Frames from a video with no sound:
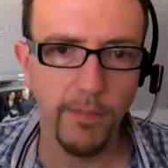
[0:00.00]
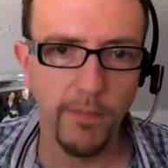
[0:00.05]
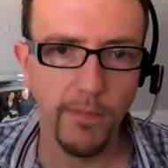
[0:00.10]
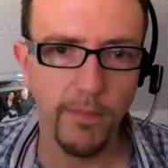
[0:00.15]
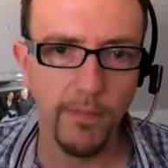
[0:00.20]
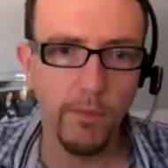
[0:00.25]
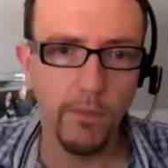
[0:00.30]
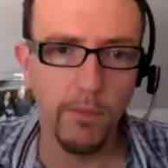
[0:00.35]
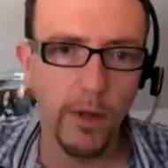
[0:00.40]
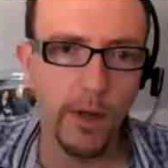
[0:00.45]

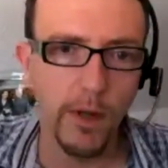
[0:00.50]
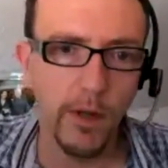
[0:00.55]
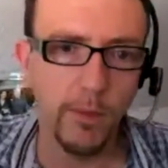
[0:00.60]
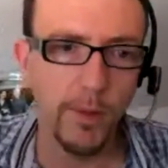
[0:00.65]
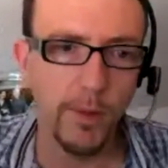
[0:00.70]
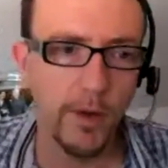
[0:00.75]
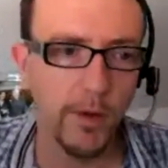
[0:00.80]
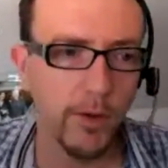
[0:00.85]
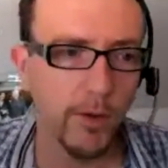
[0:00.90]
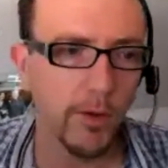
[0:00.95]
We're going to be
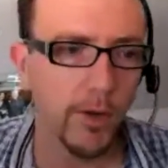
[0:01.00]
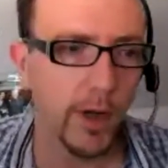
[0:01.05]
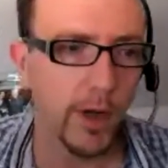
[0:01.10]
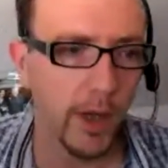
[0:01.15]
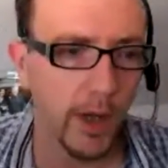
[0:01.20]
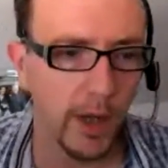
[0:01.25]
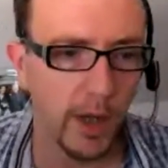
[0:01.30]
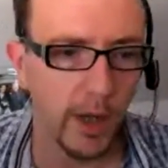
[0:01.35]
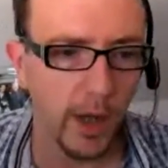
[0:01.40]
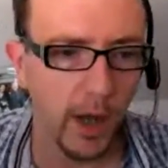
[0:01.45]

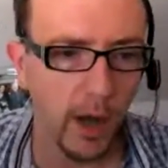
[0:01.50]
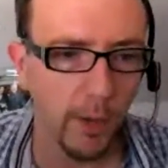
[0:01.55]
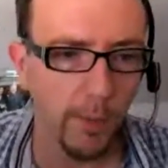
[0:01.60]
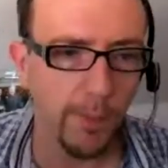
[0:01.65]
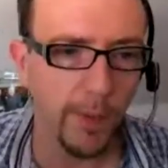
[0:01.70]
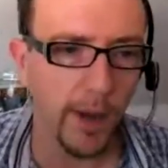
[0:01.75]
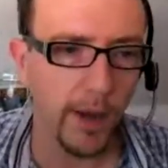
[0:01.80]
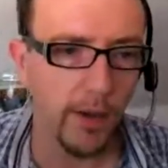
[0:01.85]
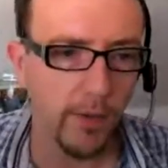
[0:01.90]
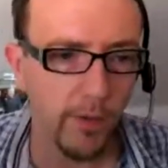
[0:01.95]
talking
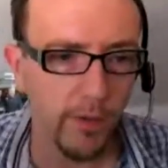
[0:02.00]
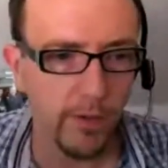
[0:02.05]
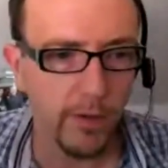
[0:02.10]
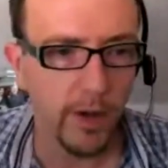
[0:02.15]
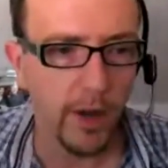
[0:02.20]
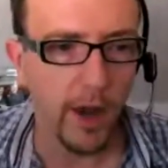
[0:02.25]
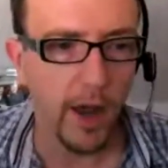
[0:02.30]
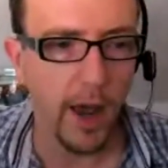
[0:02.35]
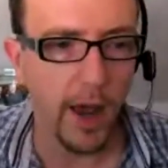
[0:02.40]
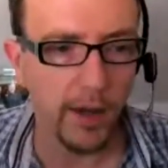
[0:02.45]
about
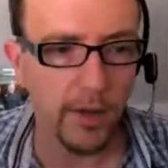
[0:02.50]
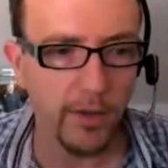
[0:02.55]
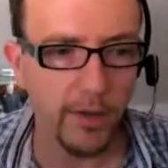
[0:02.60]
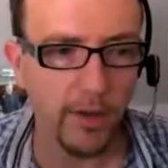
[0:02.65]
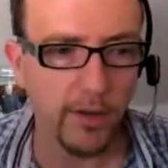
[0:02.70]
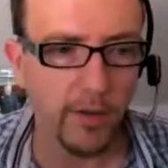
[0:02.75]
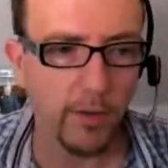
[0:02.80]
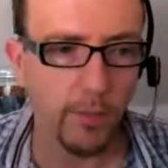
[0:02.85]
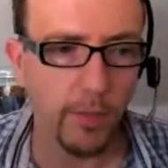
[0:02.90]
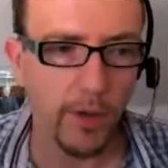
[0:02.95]

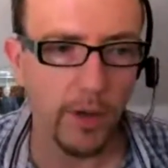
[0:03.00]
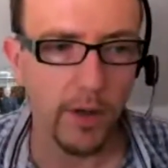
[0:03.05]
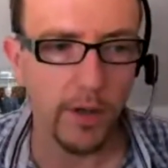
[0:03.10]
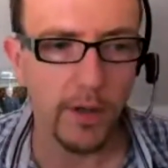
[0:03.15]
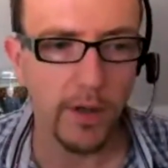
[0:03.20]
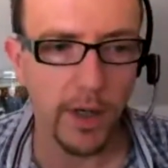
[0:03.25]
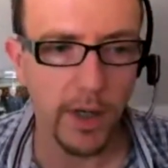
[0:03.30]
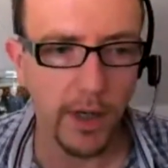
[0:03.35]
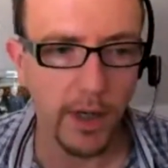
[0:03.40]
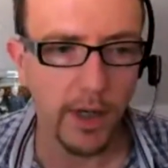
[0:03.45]

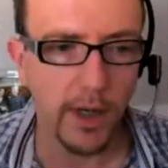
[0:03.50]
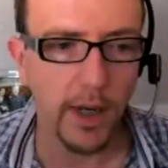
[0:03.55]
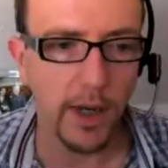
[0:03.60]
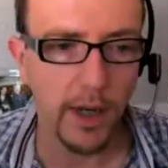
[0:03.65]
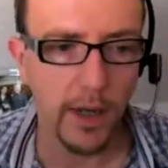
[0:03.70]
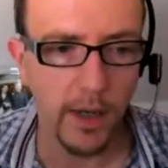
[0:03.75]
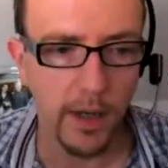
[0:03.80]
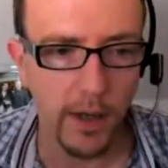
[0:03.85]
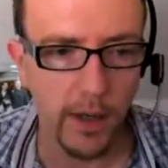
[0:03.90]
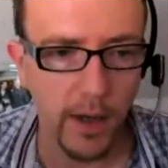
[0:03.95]
accessibility
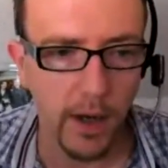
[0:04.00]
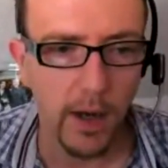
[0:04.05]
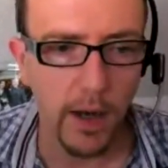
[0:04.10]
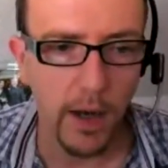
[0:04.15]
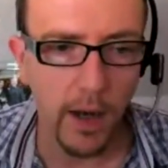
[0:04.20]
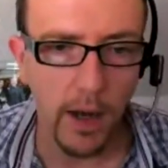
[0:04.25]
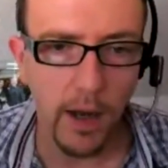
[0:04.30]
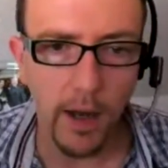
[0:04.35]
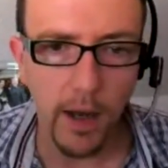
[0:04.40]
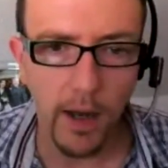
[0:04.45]
in
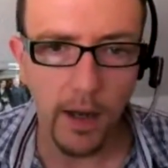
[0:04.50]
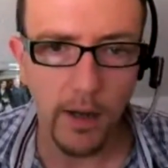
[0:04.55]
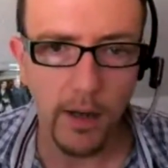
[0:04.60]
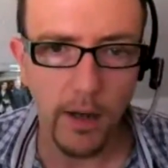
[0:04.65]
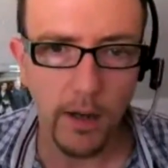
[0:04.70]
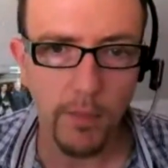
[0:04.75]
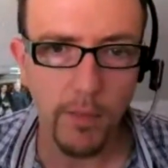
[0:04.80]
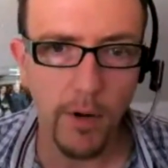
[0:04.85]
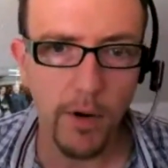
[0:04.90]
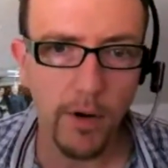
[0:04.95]
Latin
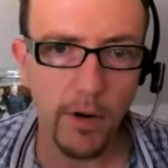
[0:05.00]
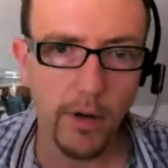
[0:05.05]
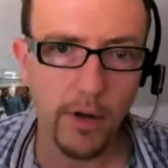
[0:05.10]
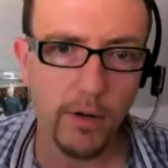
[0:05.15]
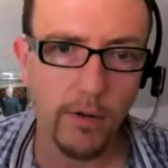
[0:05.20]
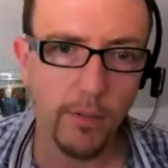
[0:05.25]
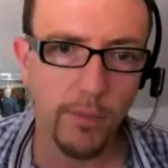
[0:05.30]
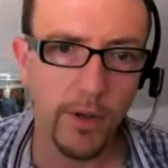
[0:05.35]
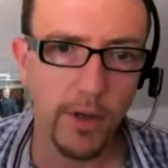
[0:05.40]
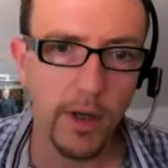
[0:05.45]
America
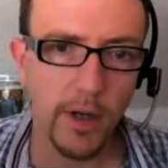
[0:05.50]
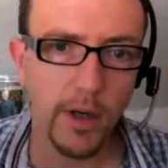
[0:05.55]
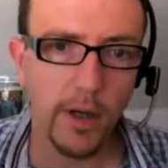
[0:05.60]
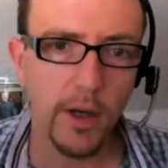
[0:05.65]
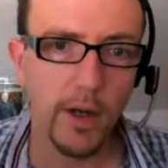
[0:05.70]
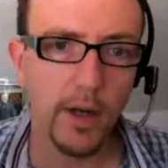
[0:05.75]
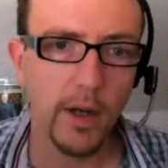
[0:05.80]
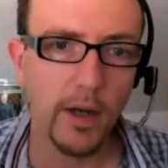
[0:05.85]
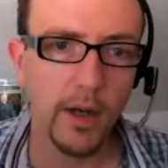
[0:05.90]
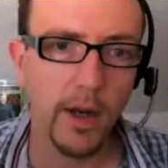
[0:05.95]
and
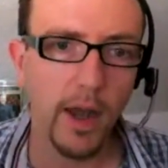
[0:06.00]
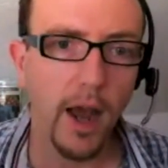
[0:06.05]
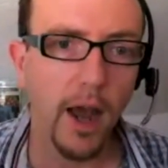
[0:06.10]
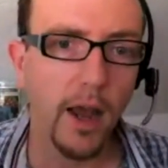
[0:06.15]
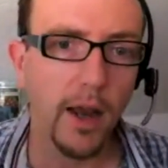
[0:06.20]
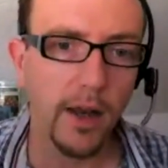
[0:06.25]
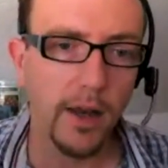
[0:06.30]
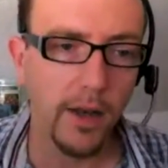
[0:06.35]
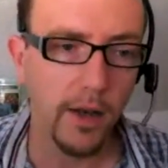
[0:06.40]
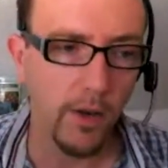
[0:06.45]
particularly
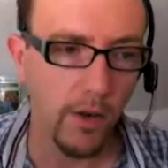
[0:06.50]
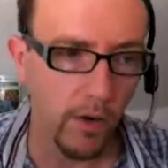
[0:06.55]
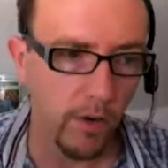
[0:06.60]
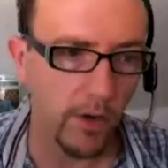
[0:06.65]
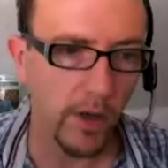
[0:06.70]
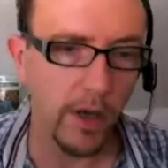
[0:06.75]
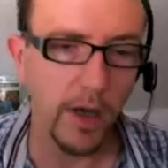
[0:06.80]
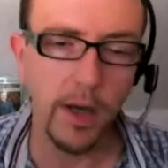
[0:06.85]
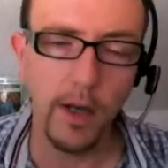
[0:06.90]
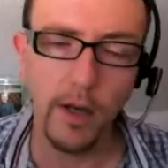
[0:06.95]
in
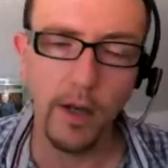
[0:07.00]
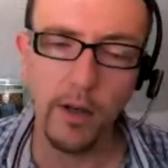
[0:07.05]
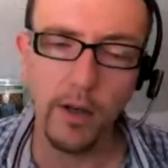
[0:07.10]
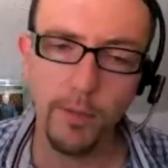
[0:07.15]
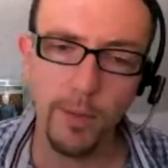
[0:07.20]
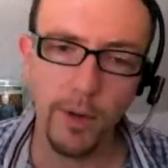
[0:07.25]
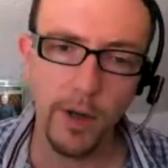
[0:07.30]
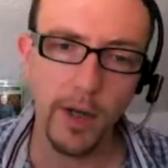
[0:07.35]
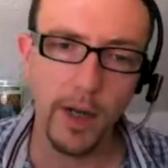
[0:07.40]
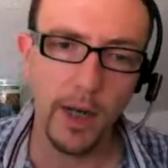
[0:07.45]
non-English
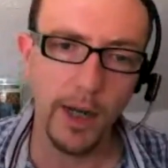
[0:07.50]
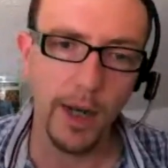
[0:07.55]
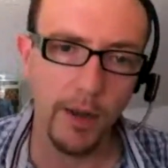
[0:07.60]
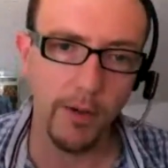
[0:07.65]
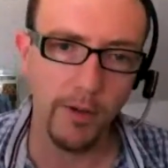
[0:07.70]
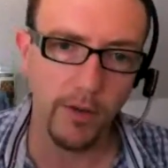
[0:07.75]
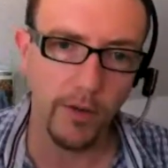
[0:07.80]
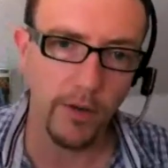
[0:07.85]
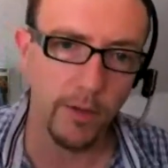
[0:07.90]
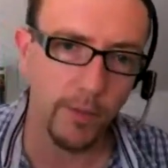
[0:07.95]
speaking
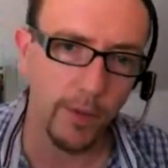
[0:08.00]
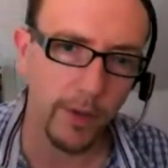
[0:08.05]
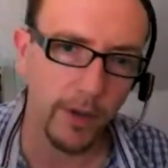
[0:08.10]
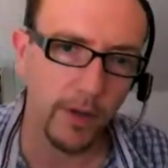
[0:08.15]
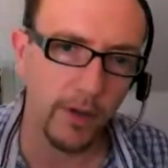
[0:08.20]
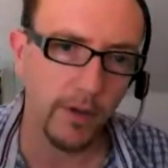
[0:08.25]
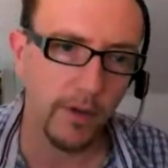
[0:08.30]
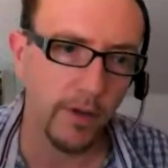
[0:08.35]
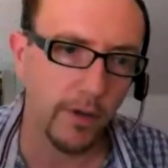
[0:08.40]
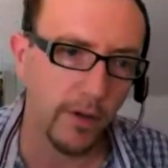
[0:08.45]
languages, because
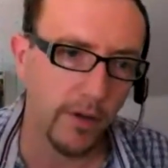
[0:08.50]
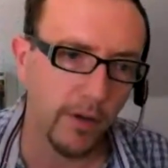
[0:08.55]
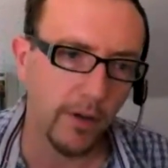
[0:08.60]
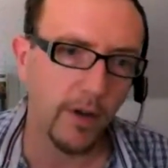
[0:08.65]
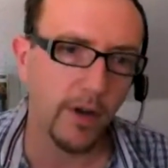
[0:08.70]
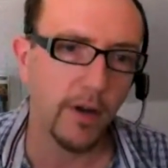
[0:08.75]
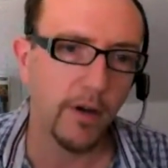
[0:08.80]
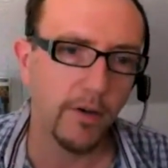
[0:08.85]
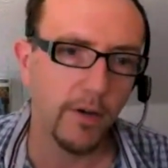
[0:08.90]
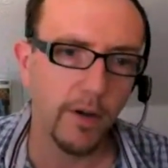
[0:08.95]
this is an
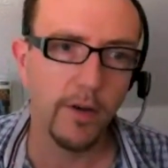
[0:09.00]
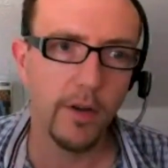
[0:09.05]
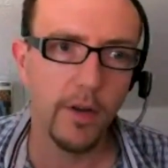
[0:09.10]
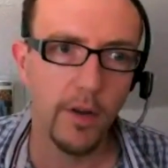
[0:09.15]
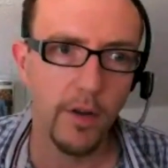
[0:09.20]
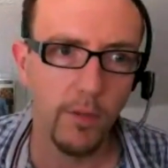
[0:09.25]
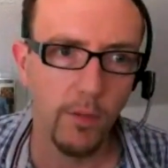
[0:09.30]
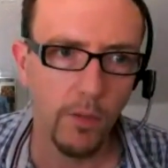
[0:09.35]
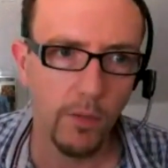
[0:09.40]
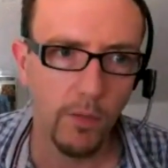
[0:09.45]
area
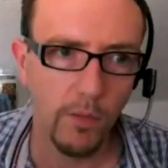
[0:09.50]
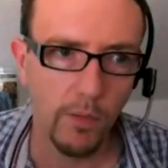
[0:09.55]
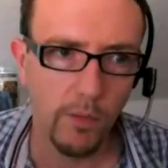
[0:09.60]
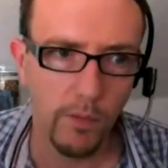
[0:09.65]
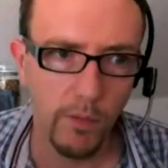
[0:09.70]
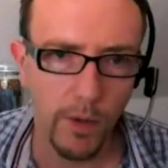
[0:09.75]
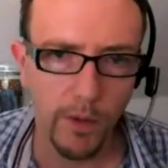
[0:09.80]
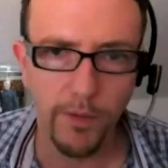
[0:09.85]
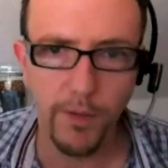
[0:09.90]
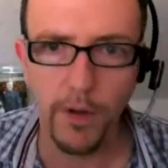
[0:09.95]
that
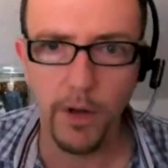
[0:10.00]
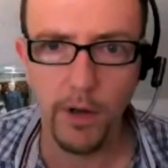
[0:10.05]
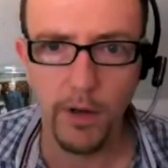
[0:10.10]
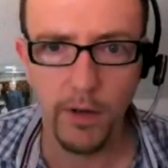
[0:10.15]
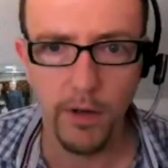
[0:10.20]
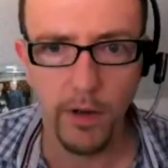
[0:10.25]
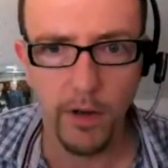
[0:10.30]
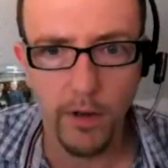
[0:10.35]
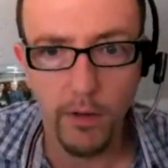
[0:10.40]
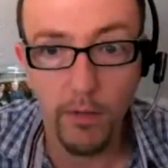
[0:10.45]
we feel is
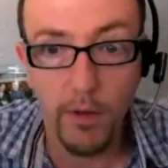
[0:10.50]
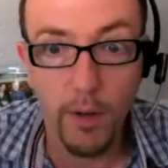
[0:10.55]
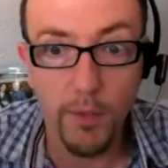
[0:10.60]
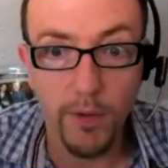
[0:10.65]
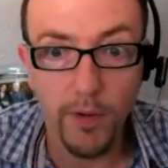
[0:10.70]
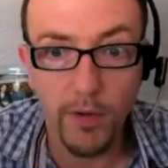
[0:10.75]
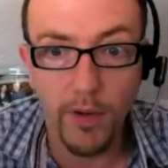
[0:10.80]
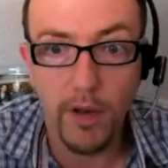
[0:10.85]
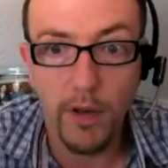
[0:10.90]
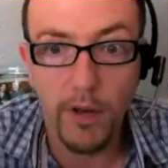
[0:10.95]

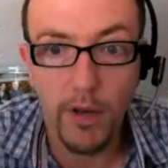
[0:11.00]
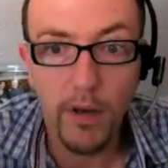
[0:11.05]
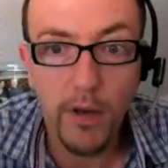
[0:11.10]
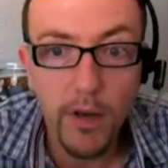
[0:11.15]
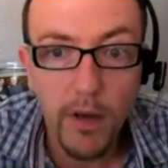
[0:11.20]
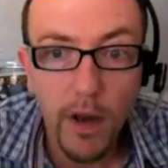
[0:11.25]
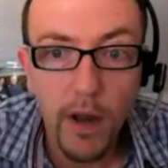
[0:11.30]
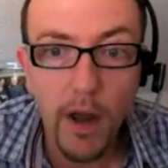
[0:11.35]
underrepresented.